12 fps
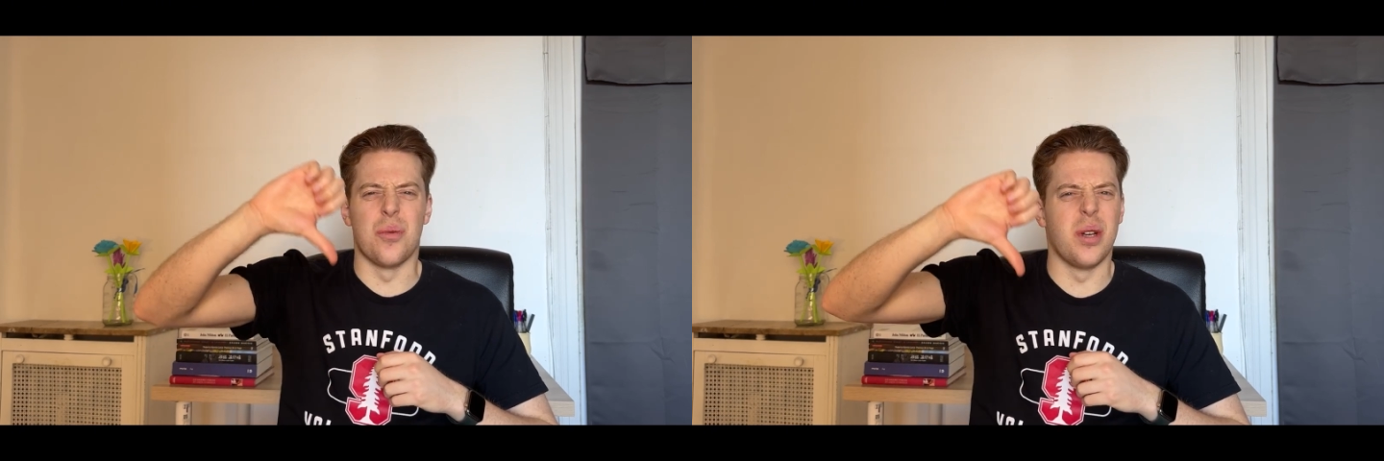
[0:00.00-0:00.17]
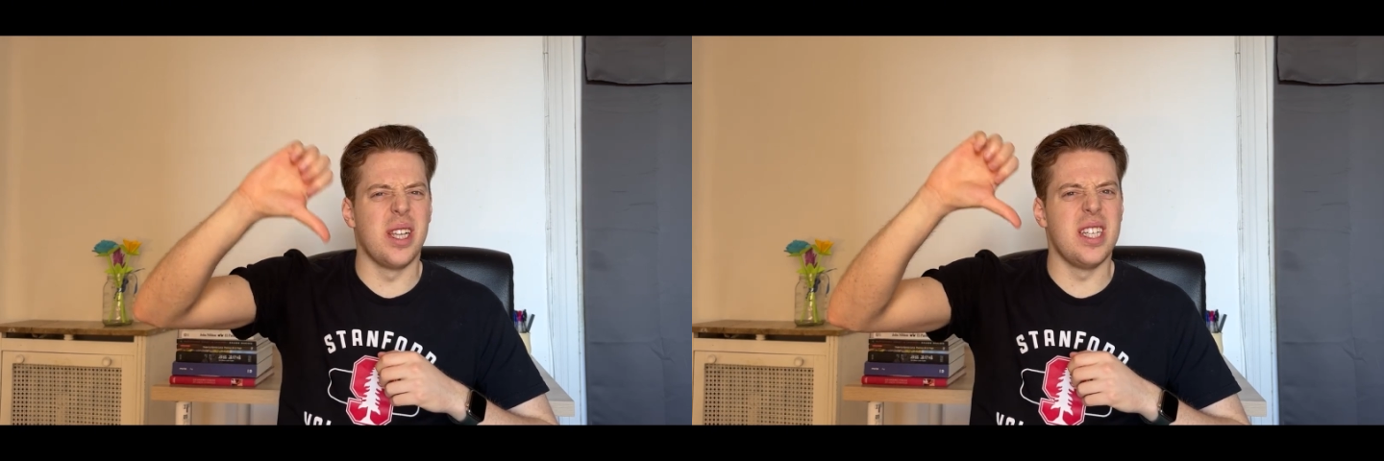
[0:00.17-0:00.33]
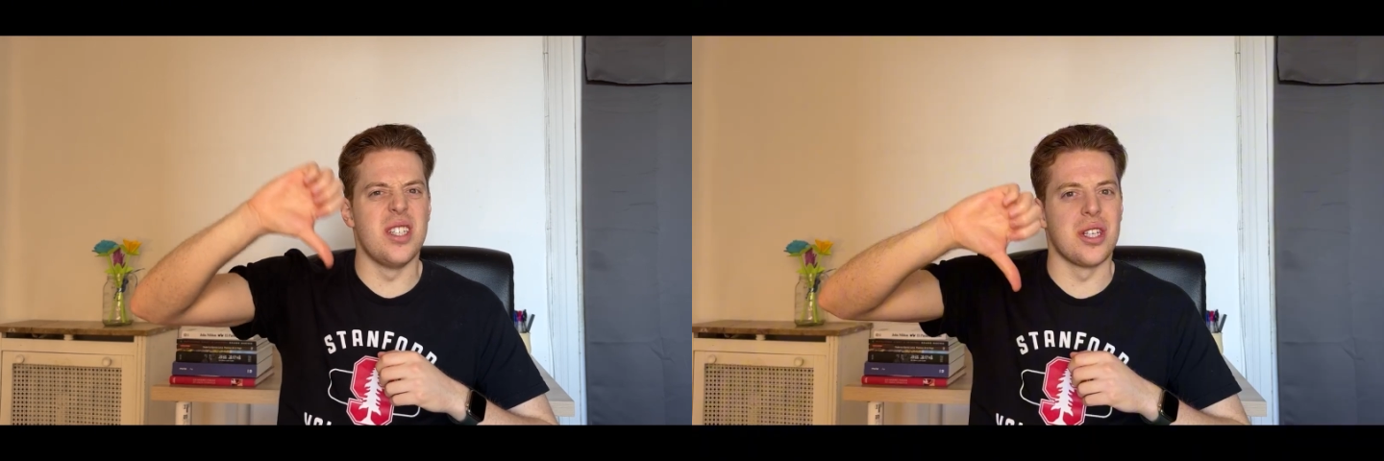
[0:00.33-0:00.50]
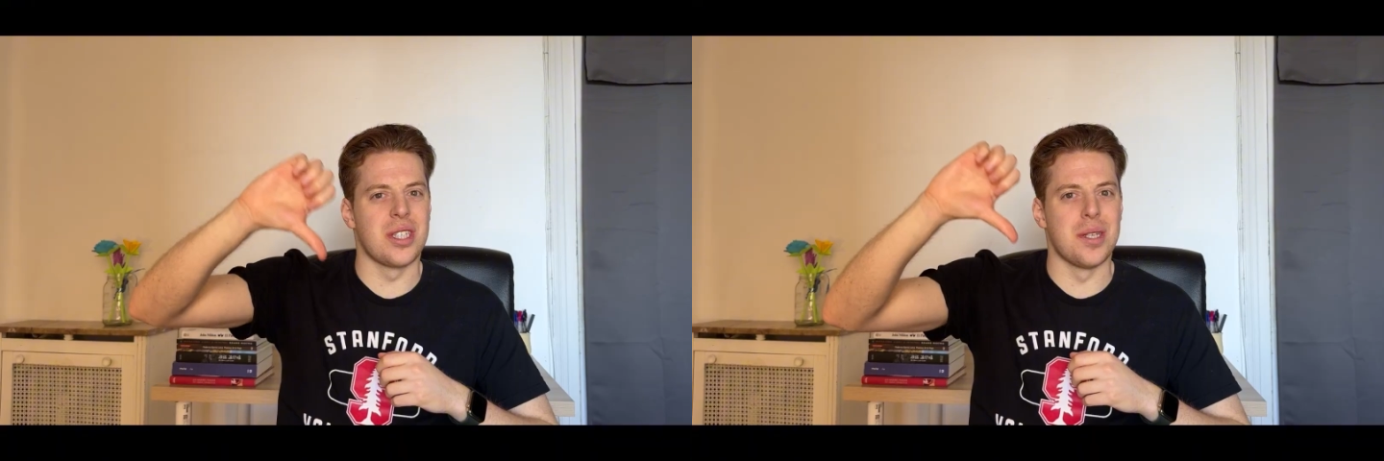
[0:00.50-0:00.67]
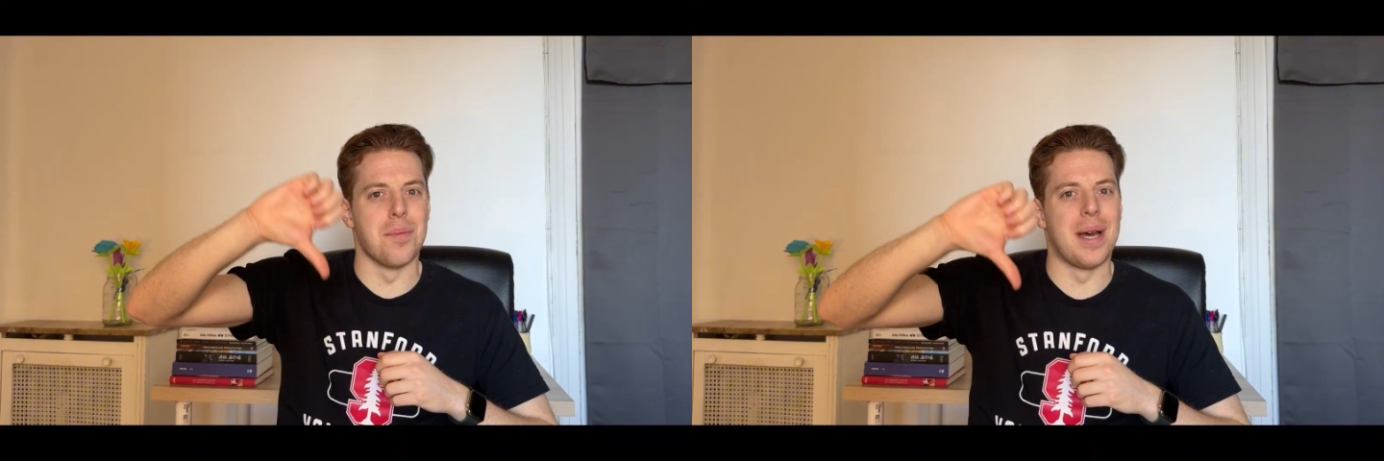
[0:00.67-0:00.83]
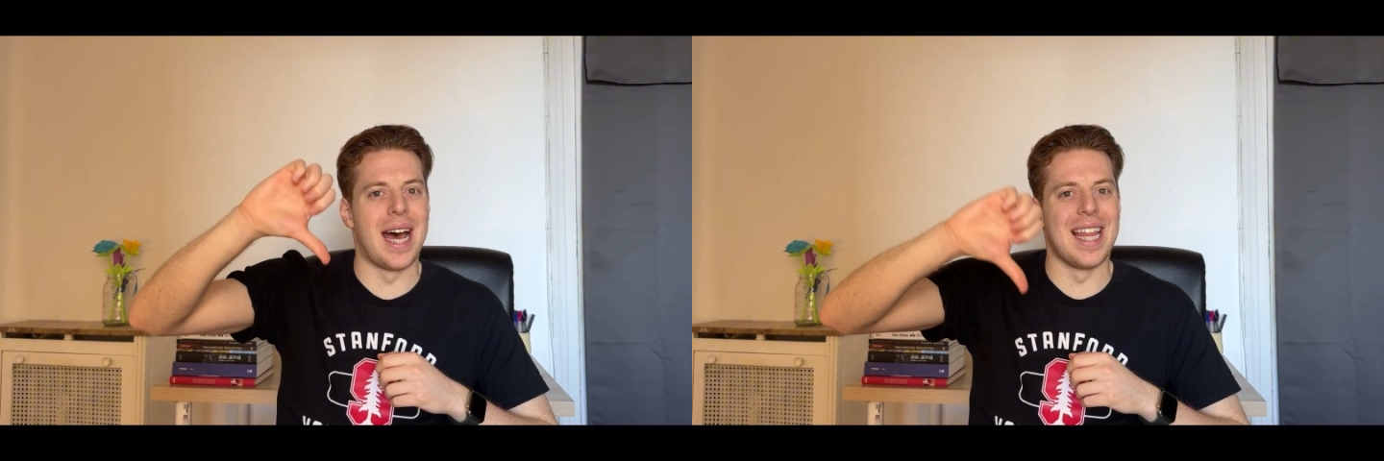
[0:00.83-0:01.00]
really just a
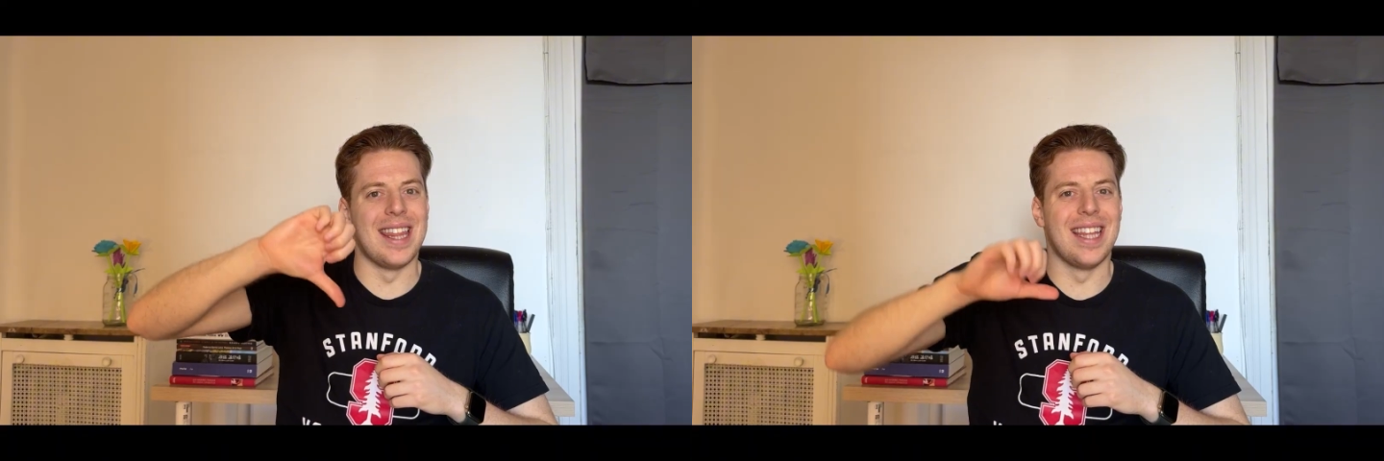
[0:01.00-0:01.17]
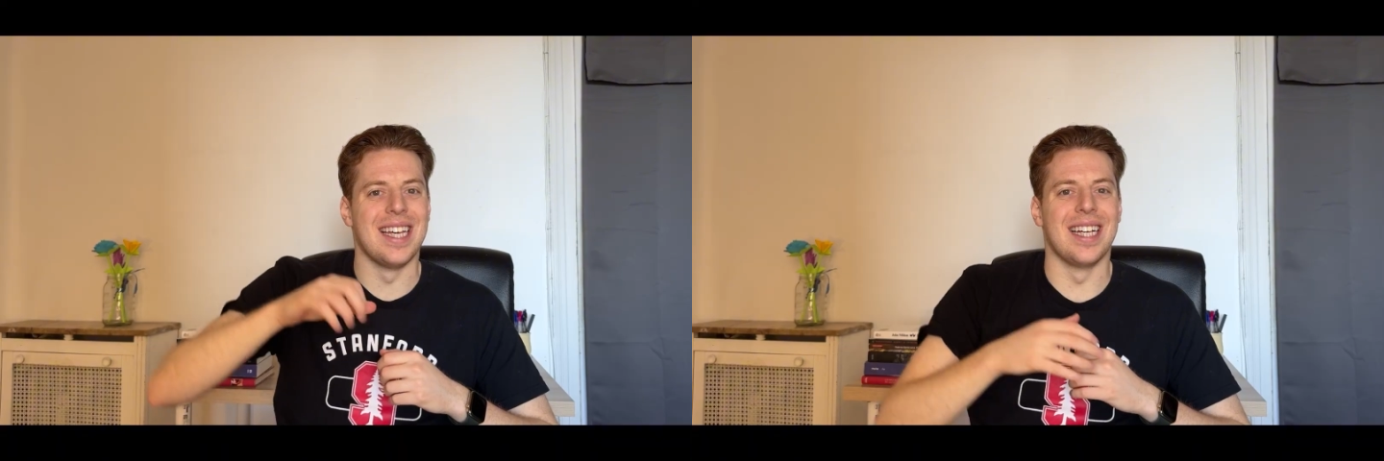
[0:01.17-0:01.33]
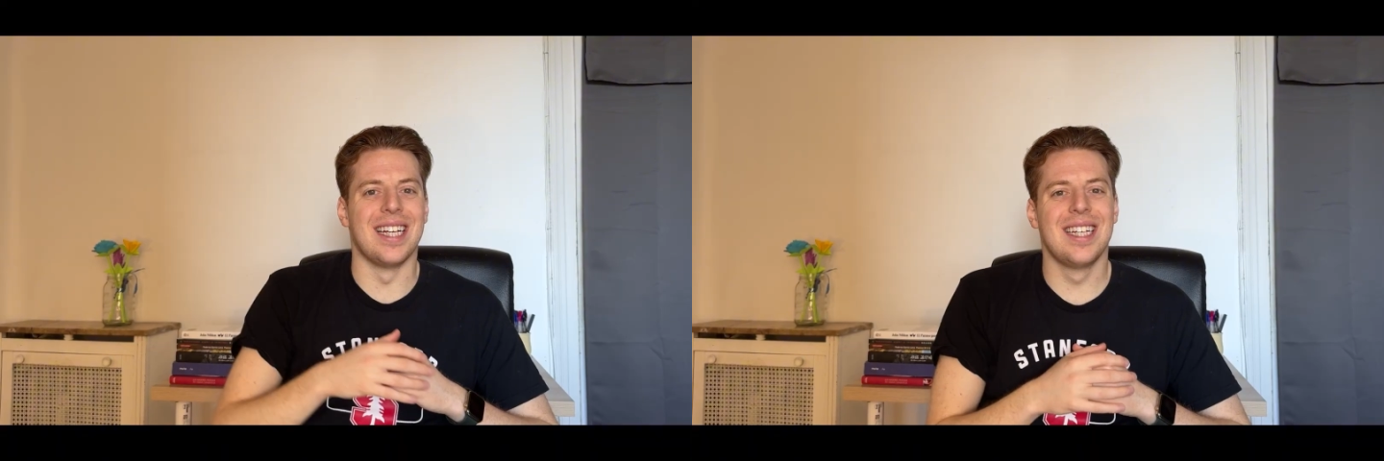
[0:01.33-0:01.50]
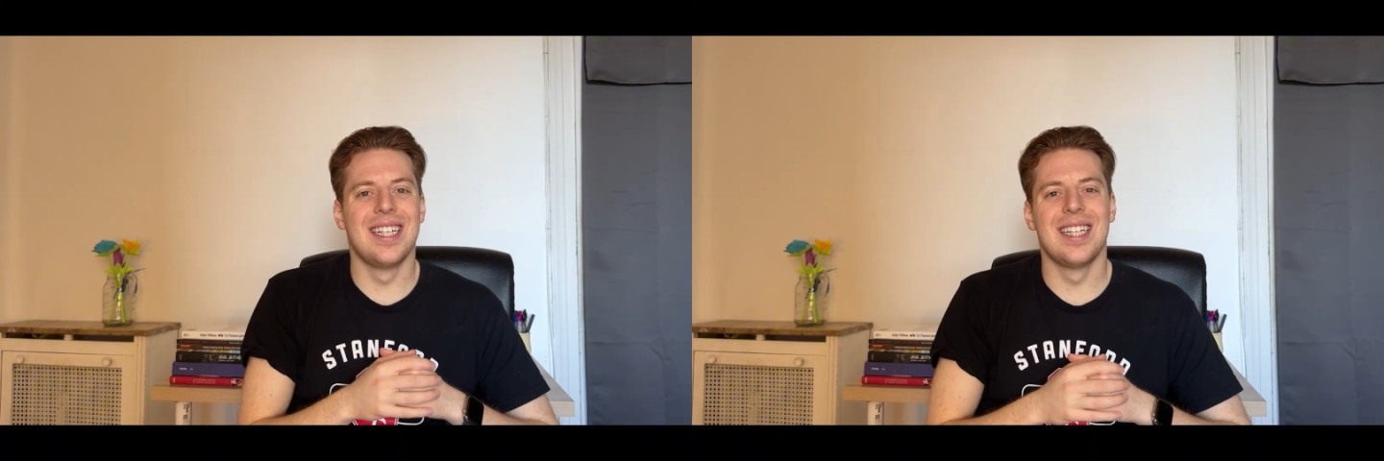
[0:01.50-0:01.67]
bad thing?